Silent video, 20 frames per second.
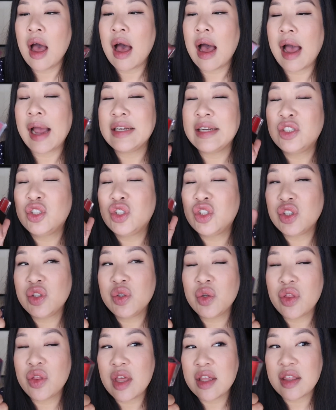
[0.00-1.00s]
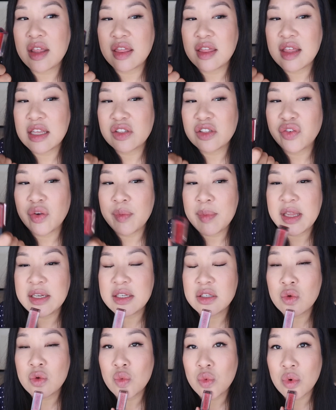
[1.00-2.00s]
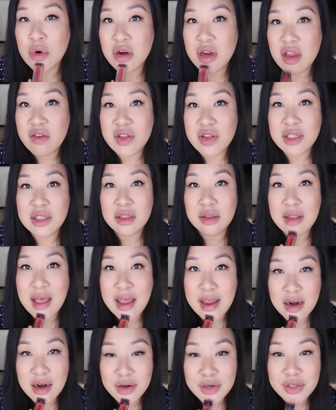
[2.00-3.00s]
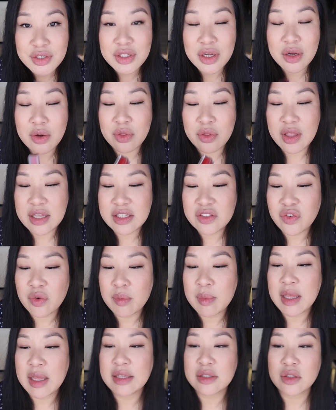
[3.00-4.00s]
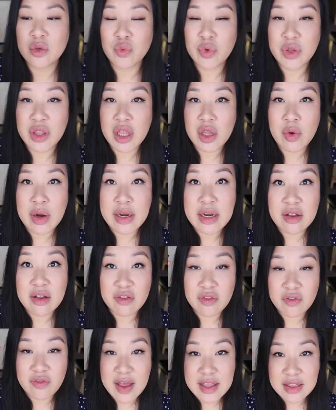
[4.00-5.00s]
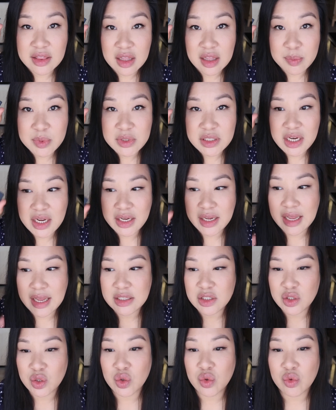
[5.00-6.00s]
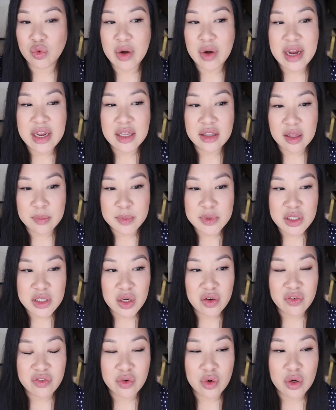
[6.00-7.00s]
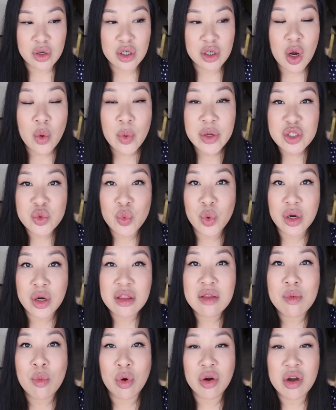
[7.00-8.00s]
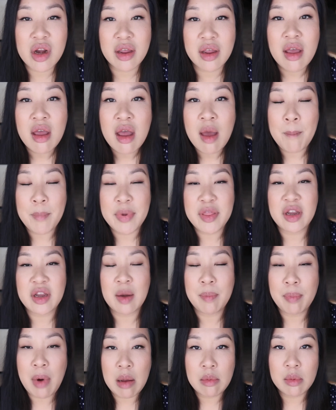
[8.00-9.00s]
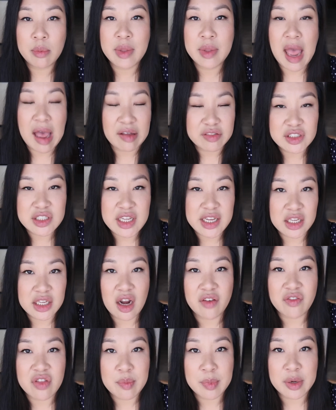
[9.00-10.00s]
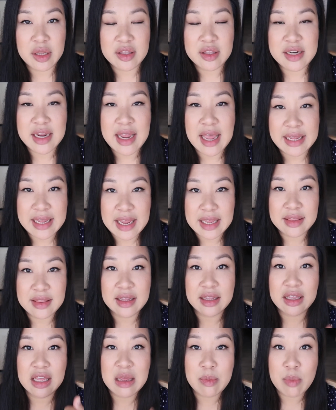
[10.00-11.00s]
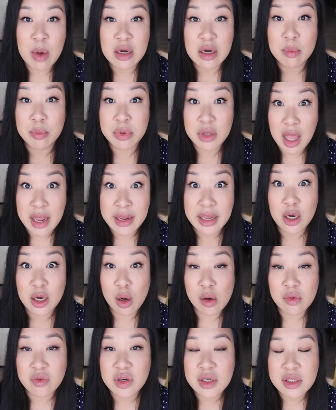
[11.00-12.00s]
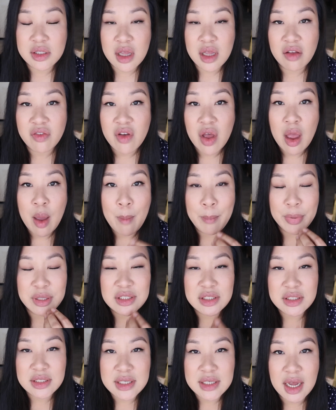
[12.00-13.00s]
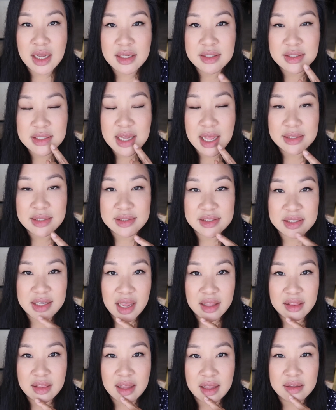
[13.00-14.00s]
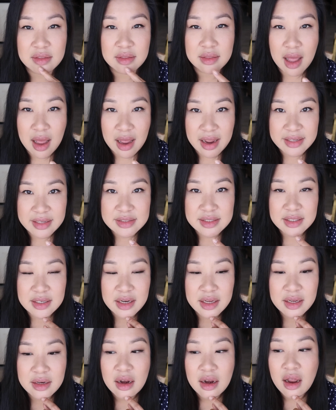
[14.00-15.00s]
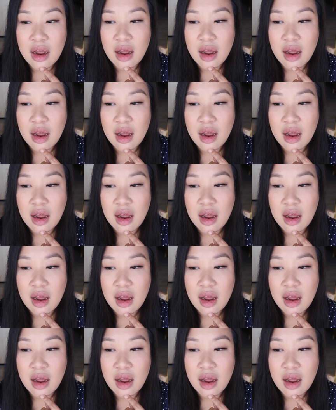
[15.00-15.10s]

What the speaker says: I do think that this for me doesn't work if it's layered, so this for me is a really great event lipstick. It's a great lipstick for going to work in the morning, but then I probably have to take it off in the middle of the day. I can't like keep on applying it over itself because it does tend to get like lines in it,